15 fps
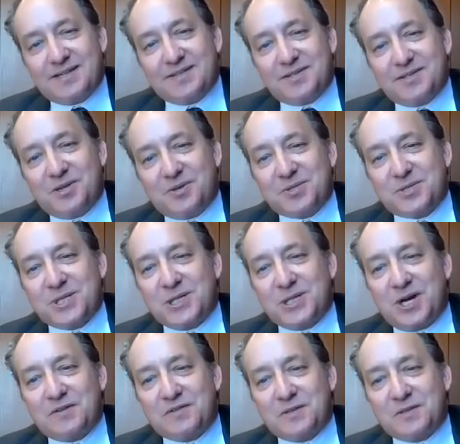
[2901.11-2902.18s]
There's a
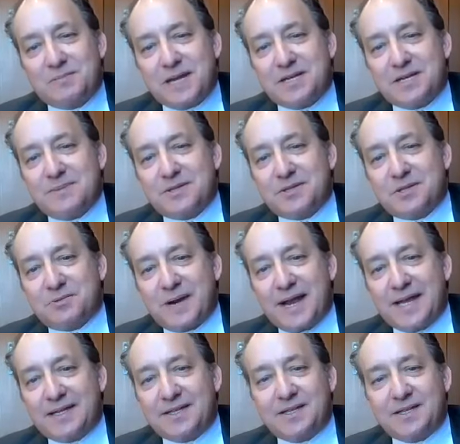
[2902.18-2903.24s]
lot of debate about the
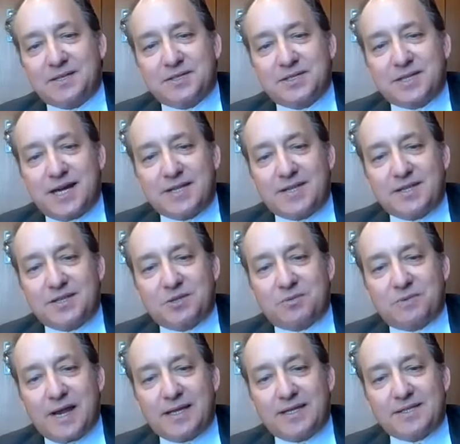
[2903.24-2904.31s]
rankings. I think the
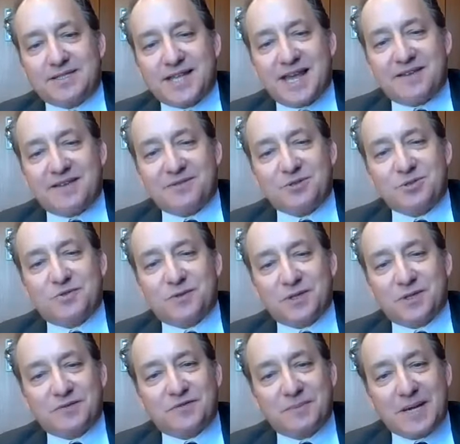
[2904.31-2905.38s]
rankings have
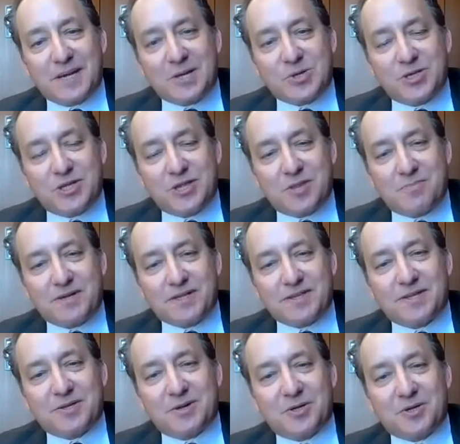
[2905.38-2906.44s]
useful information in them, but
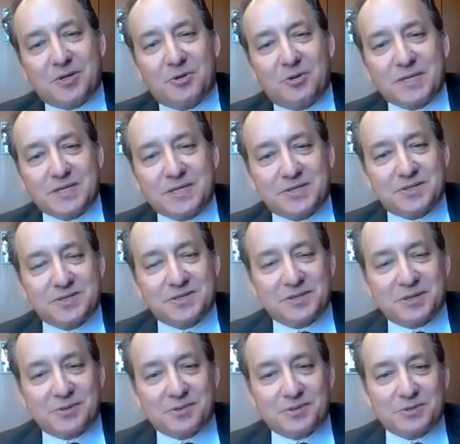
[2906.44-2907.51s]
they're not always,
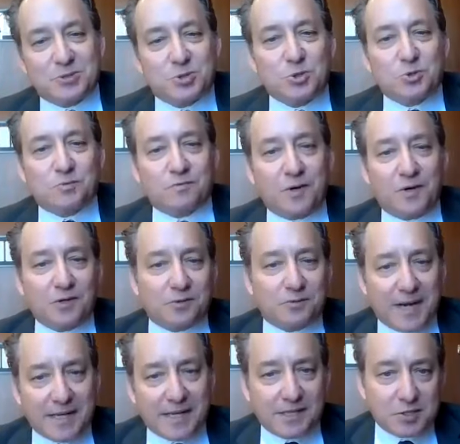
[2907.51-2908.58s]
you shouldn't follow the
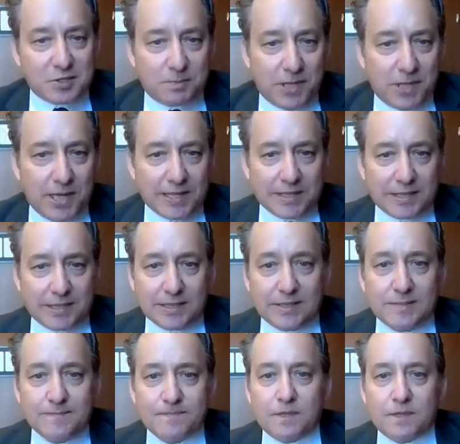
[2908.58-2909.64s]
rankings
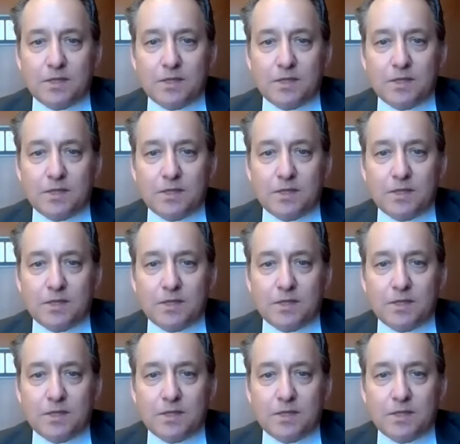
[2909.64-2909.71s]
blindly.